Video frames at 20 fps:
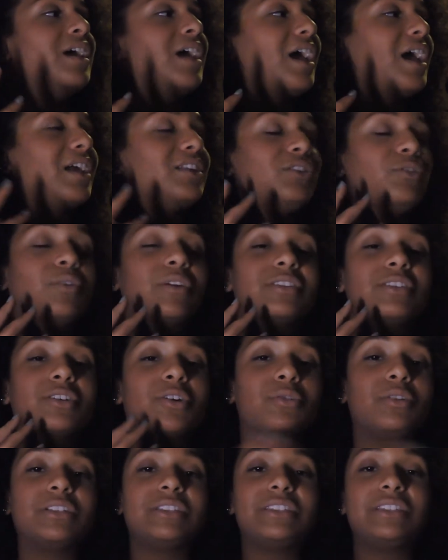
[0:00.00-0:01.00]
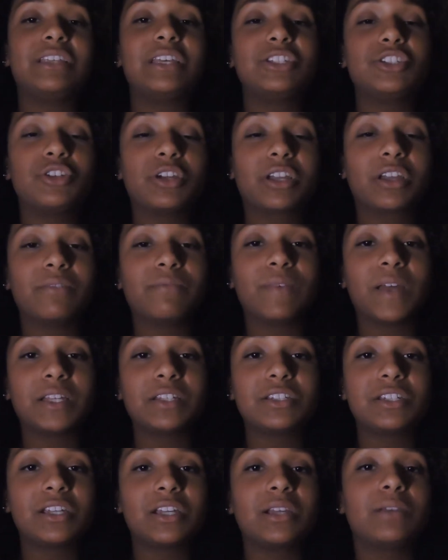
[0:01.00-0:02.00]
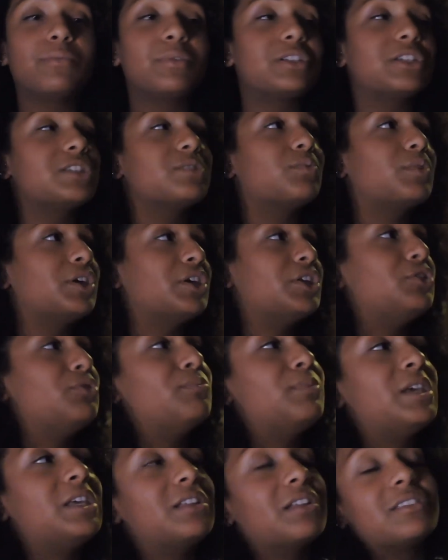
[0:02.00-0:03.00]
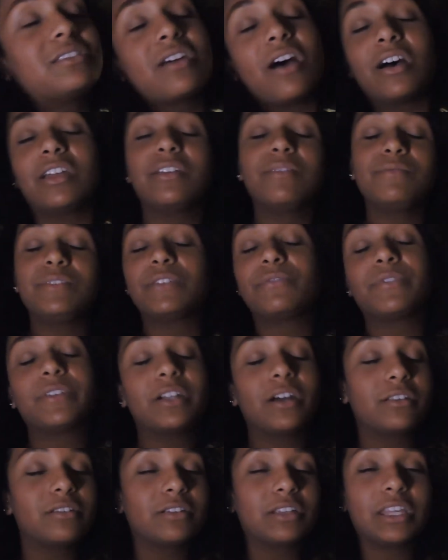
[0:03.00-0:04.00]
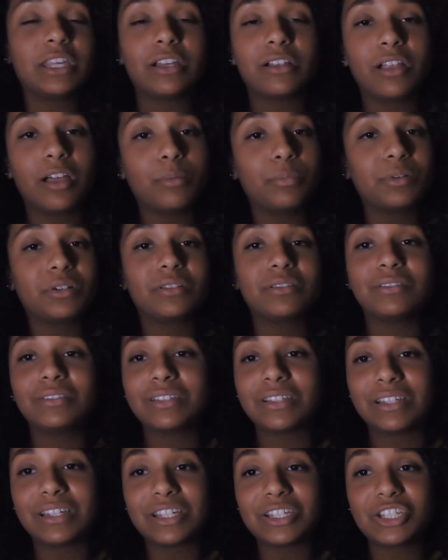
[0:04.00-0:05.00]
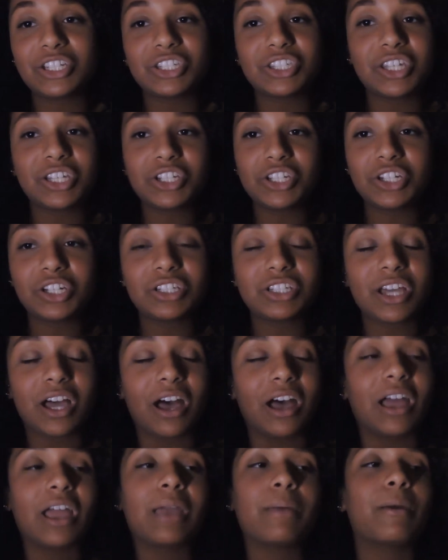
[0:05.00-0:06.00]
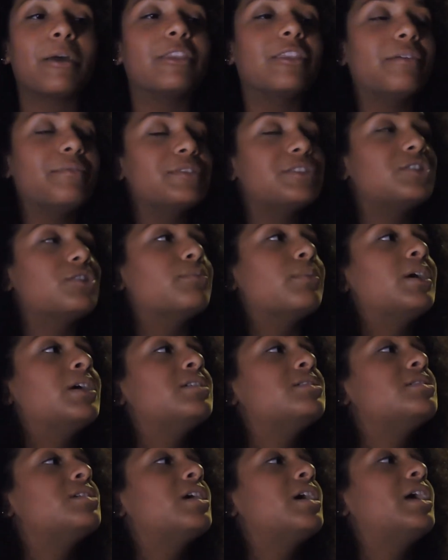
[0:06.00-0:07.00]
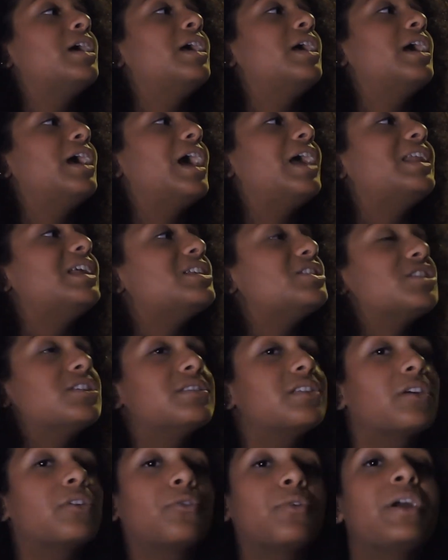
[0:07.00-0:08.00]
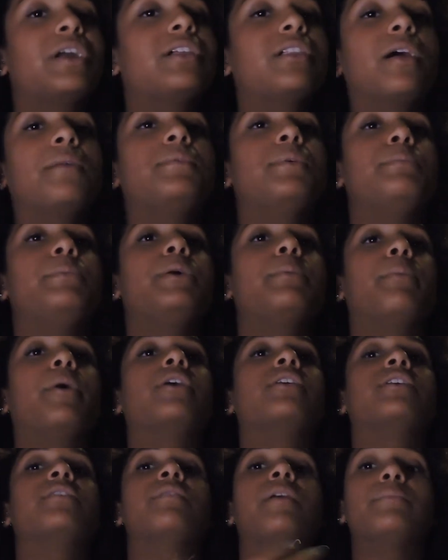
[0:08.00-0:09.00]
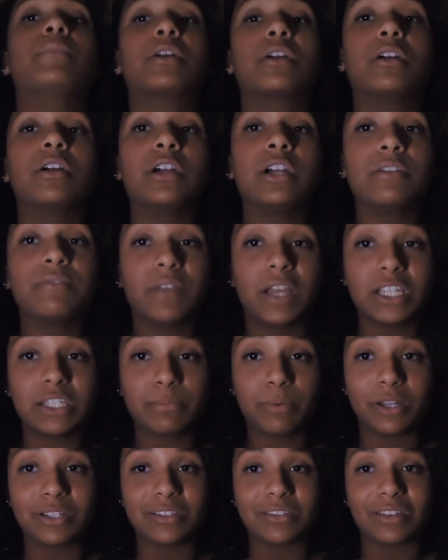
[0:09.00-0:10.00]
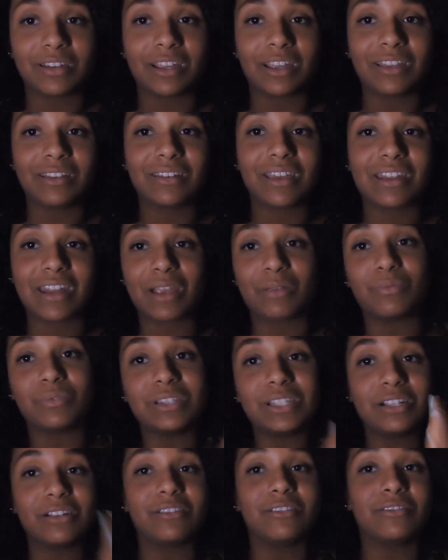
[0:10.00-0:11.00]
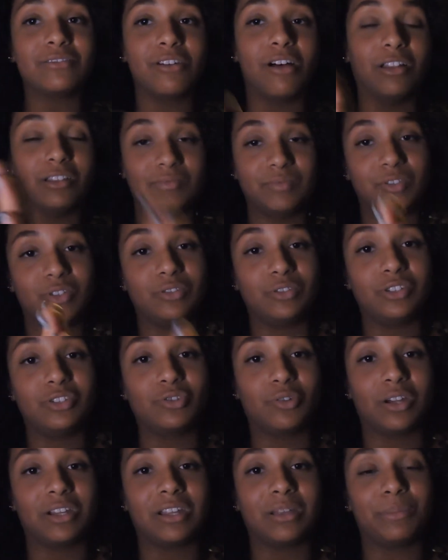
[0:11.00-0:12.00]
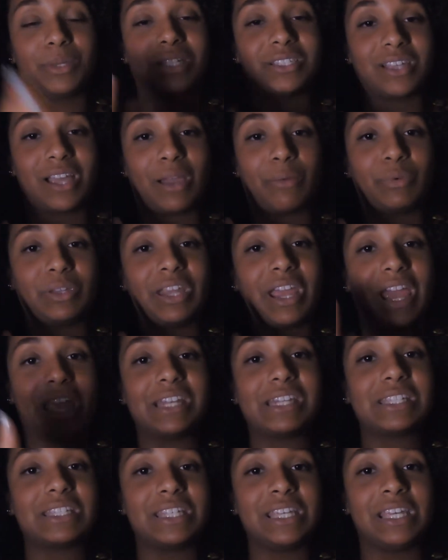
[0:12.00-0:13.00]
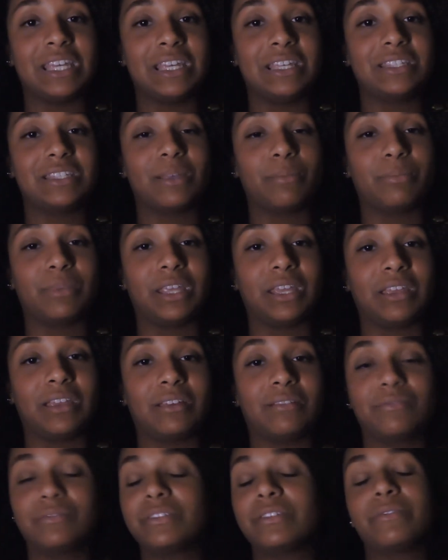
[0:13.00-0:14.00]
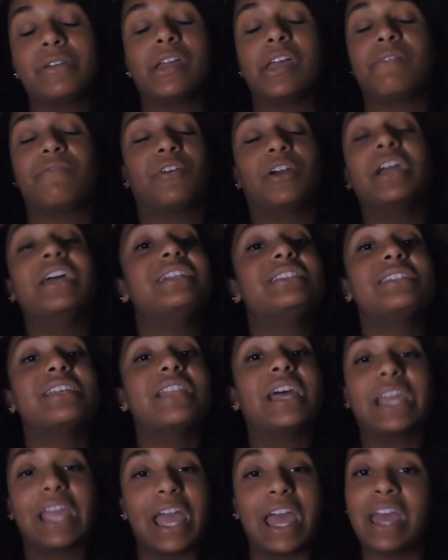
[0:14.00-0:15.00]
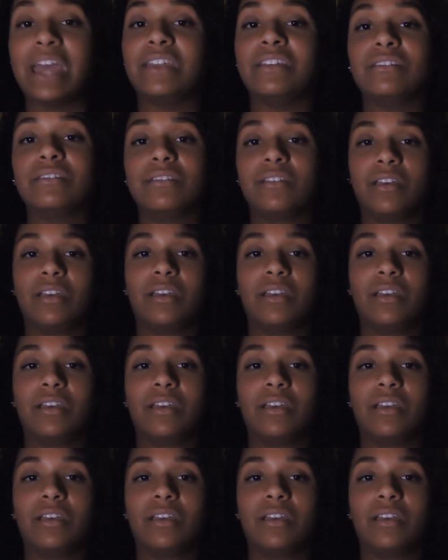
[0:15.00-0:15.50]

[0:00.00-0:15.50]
And you get to go to district convention, which is where you meet a ton of different other Key Clubbers. And it's just such a good time. I love it so much. And it's just a great club to be a part of. I'm the current vice president, and I really urge all of you to join it, because I would hate to see something for it to, like, end